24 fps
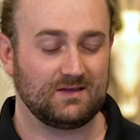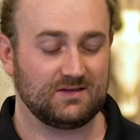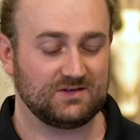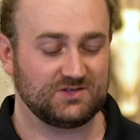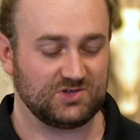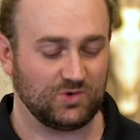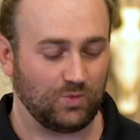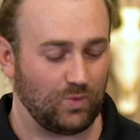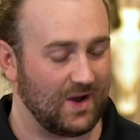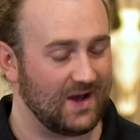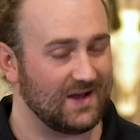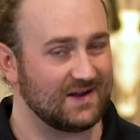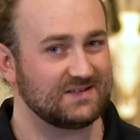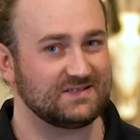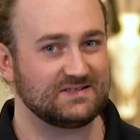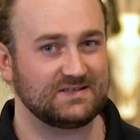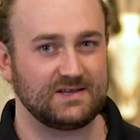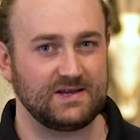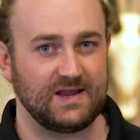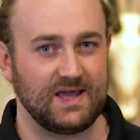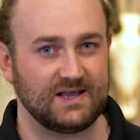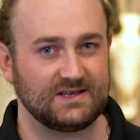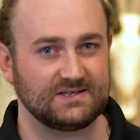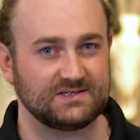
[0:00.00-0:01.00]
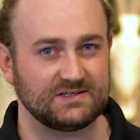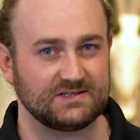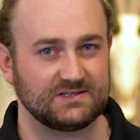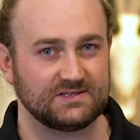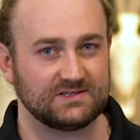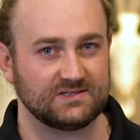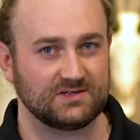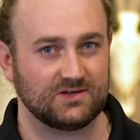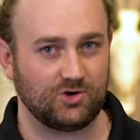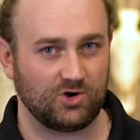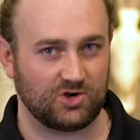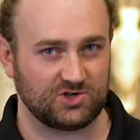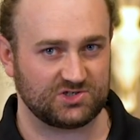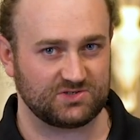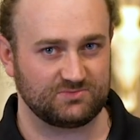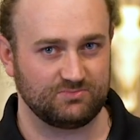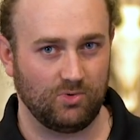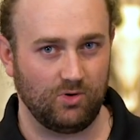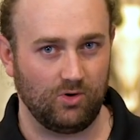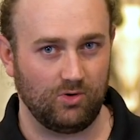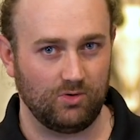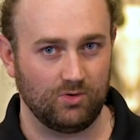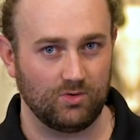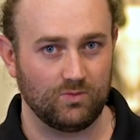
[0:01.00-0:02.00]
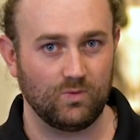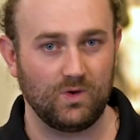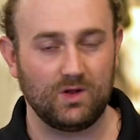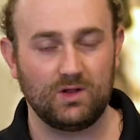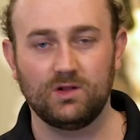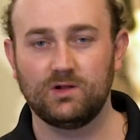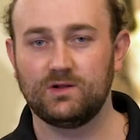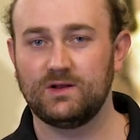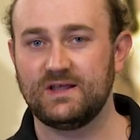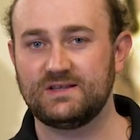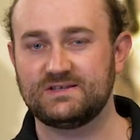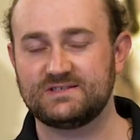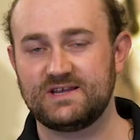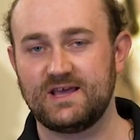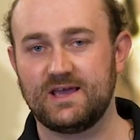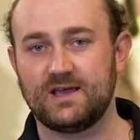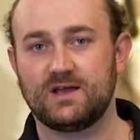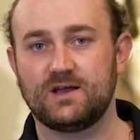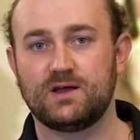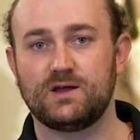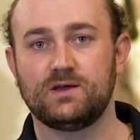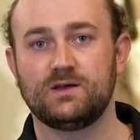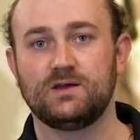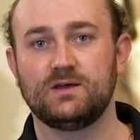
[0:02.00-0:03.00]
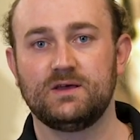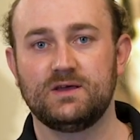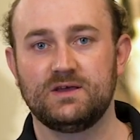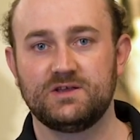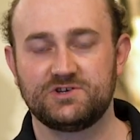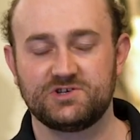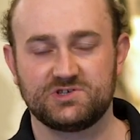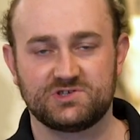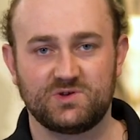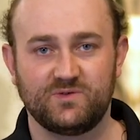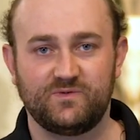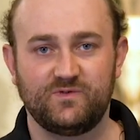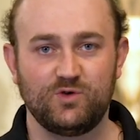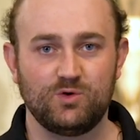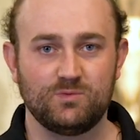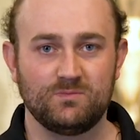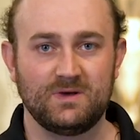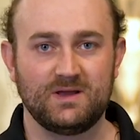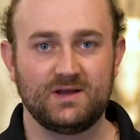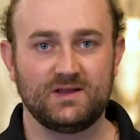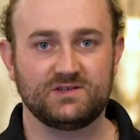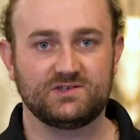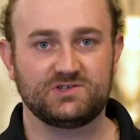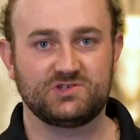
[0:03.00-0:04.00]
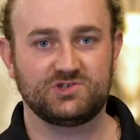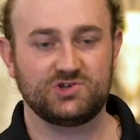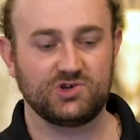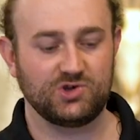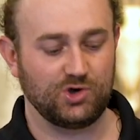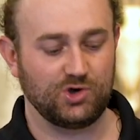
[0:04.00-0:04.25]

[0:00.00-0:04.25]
So why does the Nexus cost more? Well, let's take just a few minutes to